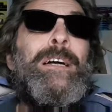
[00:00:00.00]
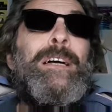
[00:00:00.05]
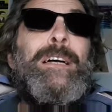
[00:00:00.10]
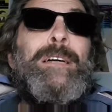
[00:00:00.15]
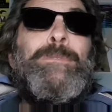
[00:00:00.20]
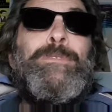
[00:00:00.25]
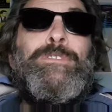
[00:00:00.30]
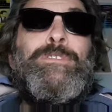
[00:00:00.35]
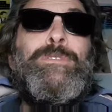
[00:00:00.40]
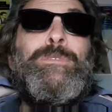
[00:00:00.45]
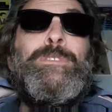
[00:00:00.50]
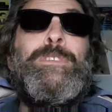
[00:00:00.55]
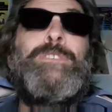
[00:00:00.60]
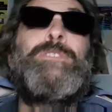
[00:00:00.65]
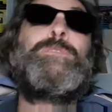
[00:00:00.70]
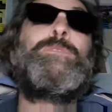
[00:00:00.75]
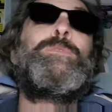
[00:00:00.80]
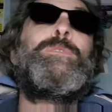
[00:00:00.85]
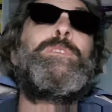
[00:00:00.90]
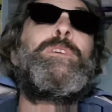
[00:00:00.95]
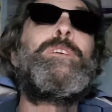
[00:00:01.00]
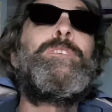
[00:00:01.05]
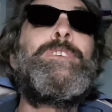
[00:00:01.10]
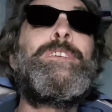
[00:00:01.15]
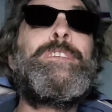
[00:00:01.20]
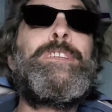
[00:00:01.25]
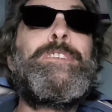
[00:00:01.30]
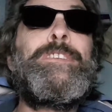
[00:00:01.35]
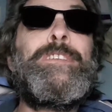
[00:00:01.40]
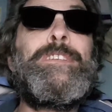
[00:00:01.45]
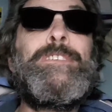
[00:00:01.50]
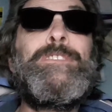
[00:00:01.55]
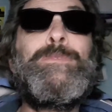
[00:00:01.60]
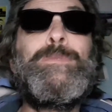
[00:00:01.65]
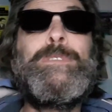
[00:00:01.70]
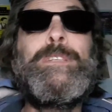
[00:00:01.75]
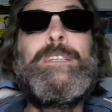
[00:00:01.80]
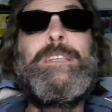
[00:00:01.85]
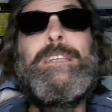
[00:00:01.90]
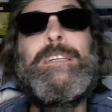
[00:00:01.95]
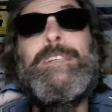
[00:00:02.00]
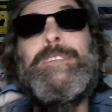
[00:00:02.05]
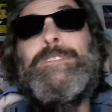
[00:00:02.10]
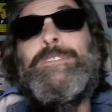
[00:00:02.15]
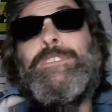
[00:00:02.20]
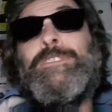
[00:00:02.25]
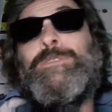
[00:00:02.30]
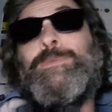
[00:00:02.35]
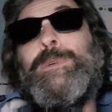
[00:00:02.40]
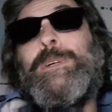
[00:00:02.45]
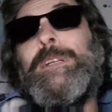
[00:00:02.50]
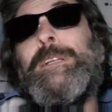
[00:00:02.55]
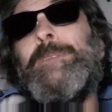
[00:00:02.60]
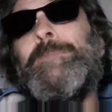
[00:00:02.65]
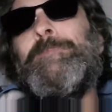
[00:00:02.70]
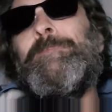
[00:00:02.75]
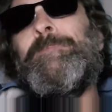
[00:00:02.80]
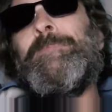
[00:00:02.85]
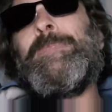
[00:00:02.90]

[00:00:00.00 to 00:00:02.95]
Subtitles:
I'm sure they do a lot of other things with their lives as well.